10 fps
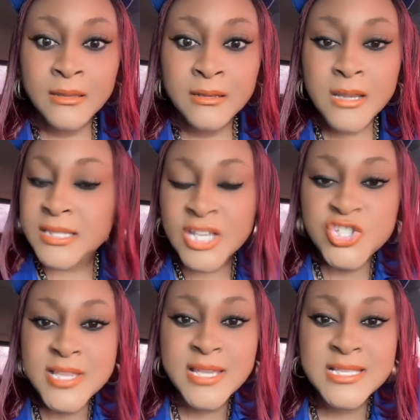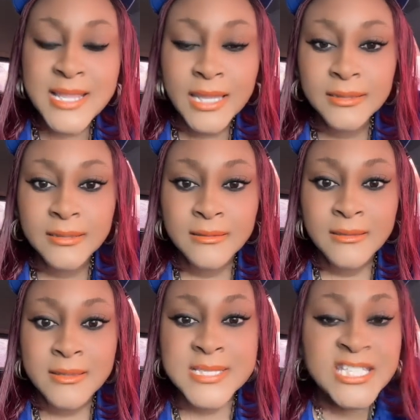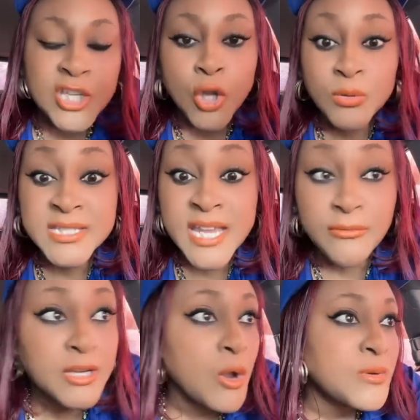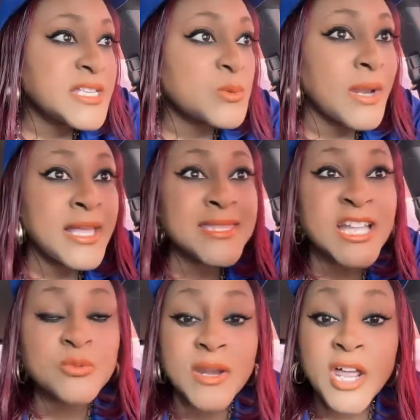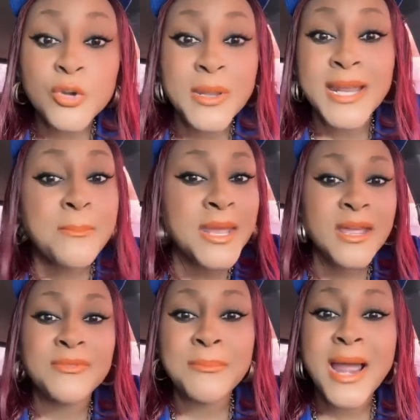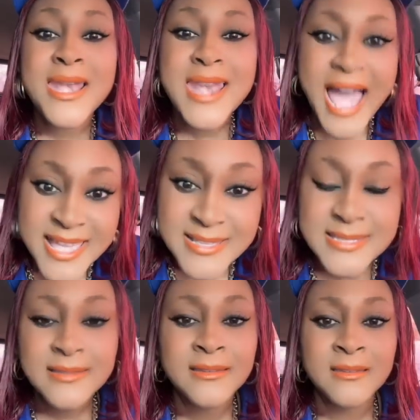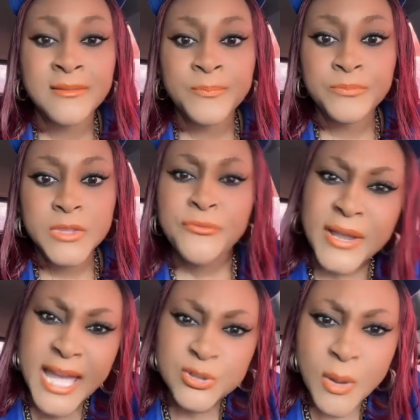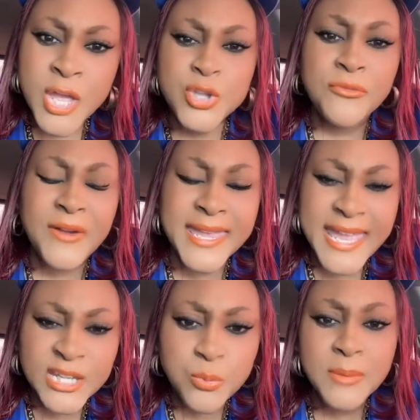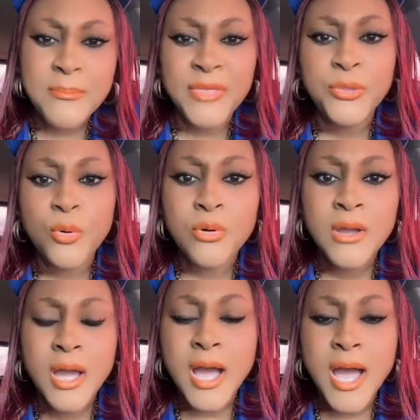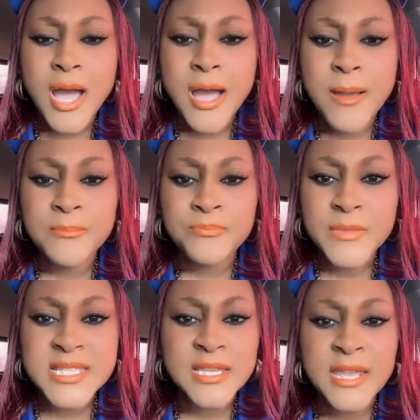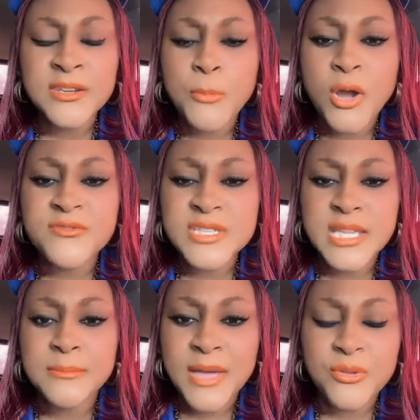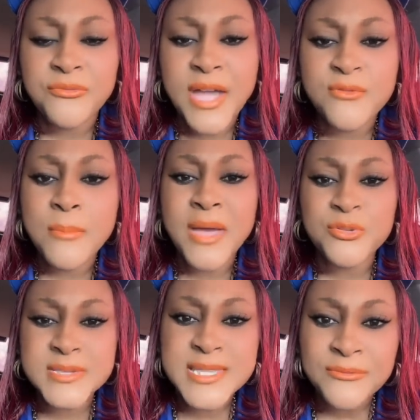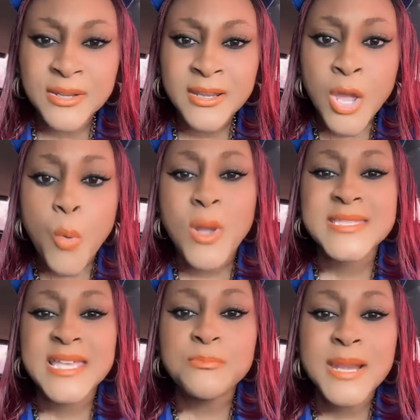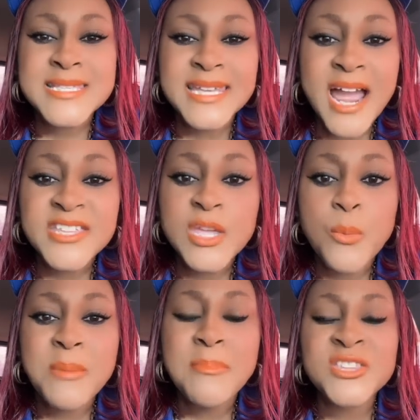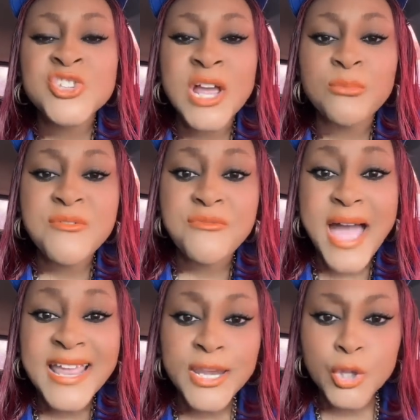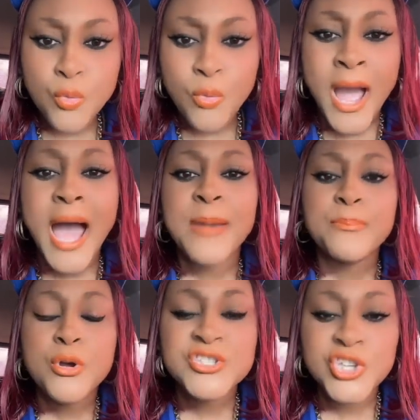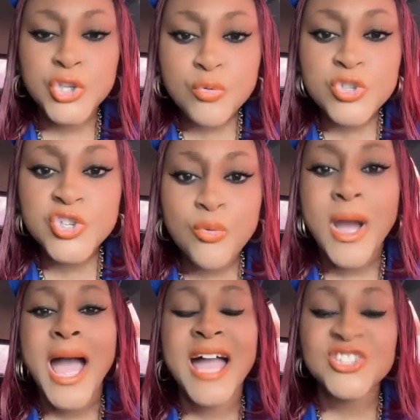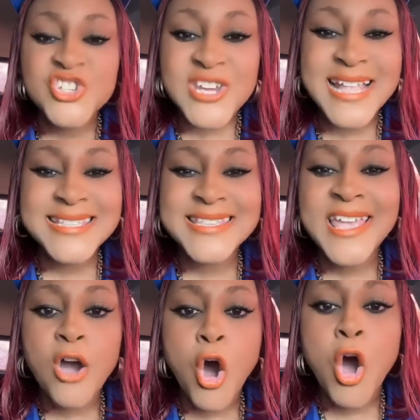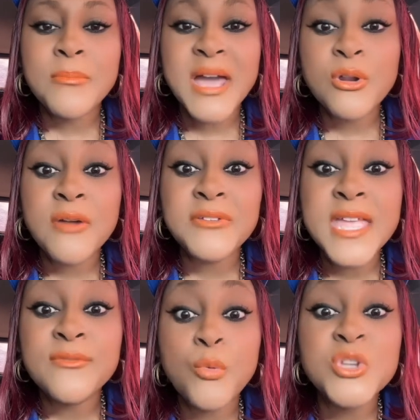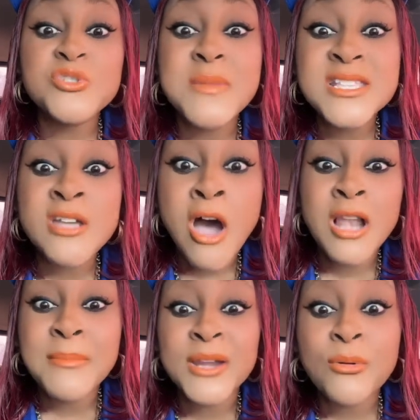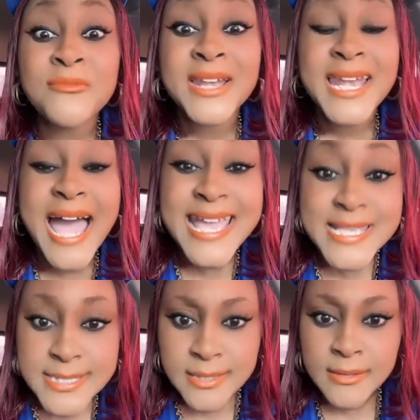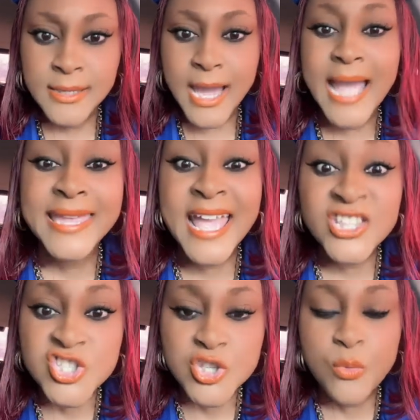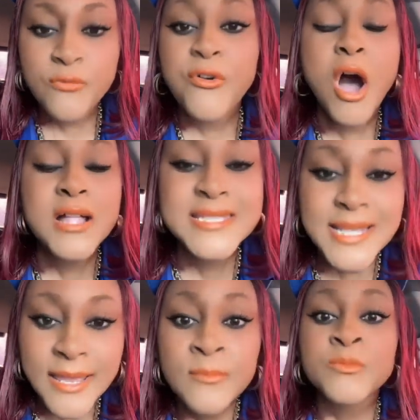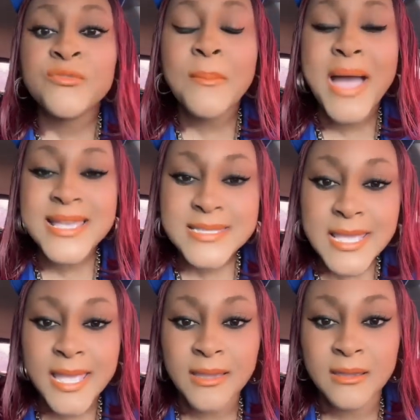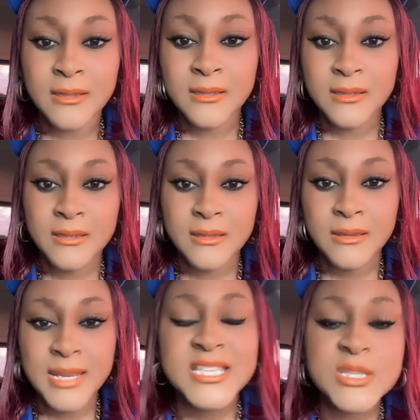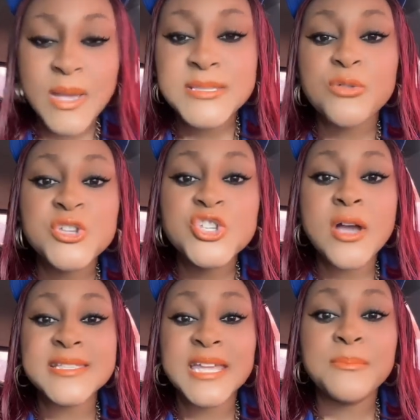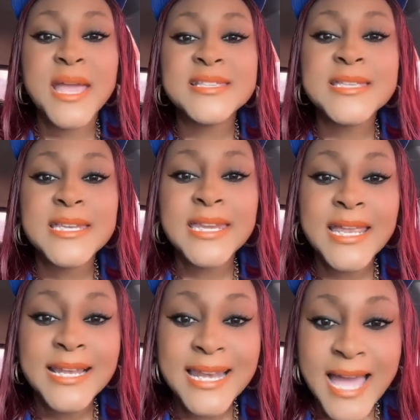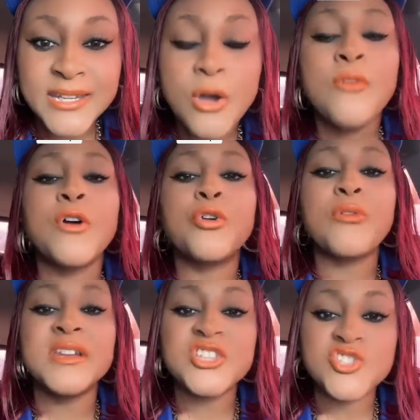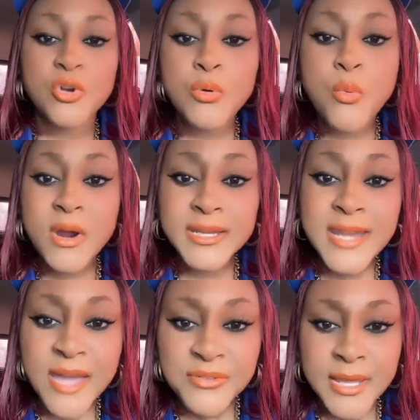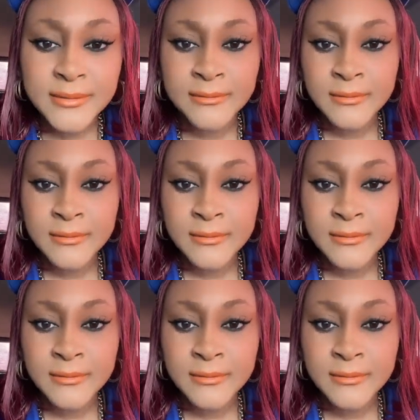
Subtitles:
Not on Jesus' length. Sitting down, tearing down this one and that one, not knowing that many of them are lies. You forget what Matthew, is it in the book, is it Matthew 5 or Matthew 7, where it said, blessed are ye when men shall revile you and persecute you and shall say all manner of evil, which means all manner of lies against you falsely for my sake. That is why I say, rejoice and be exceedingly glad, for great is your reward in heaven.